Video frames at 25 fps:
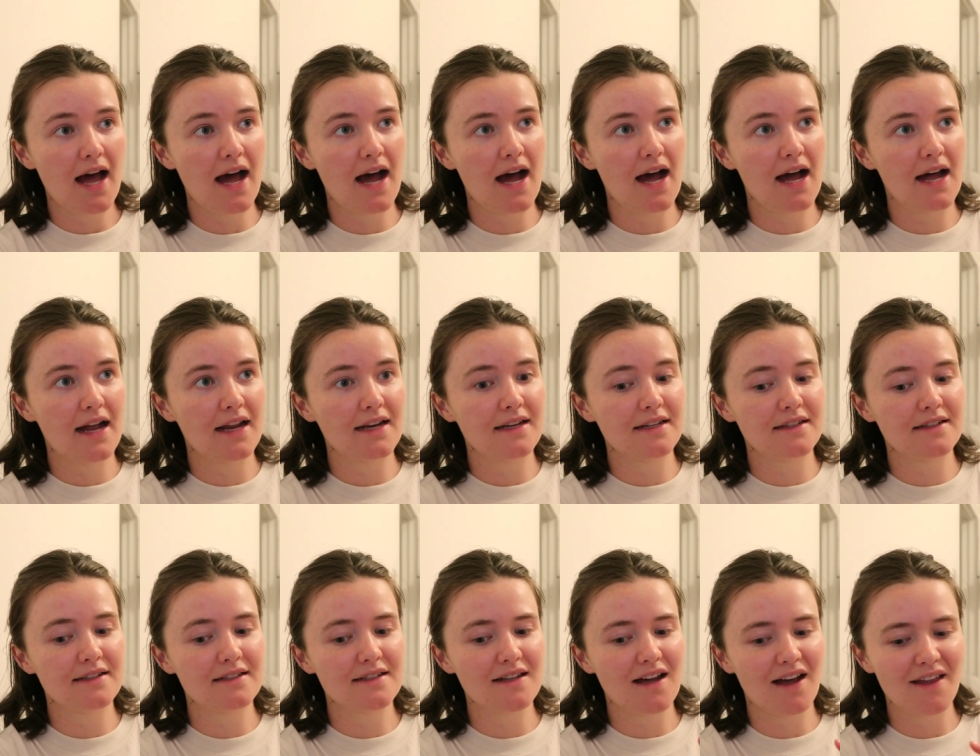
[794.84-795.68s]

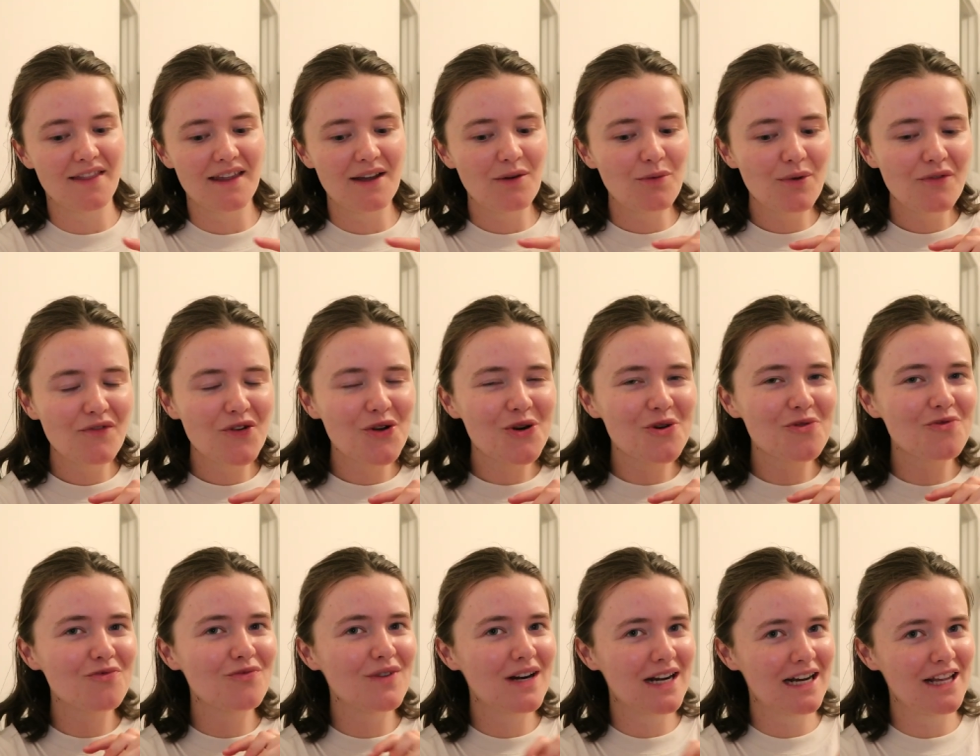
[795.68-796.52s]
and I think we've got
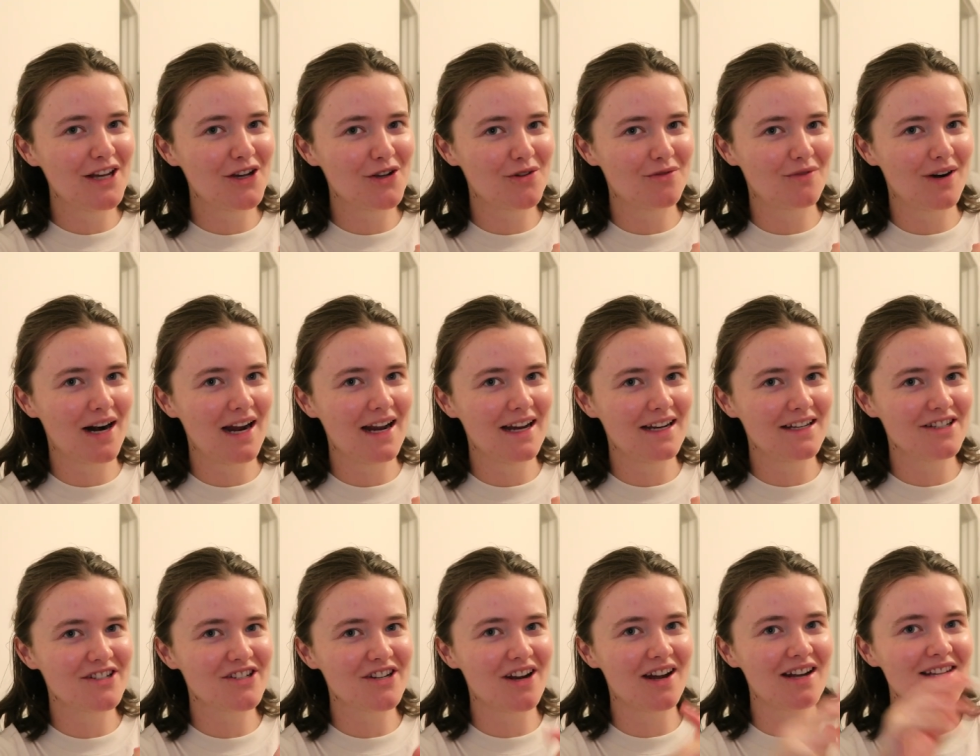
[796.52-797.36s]
a really good range.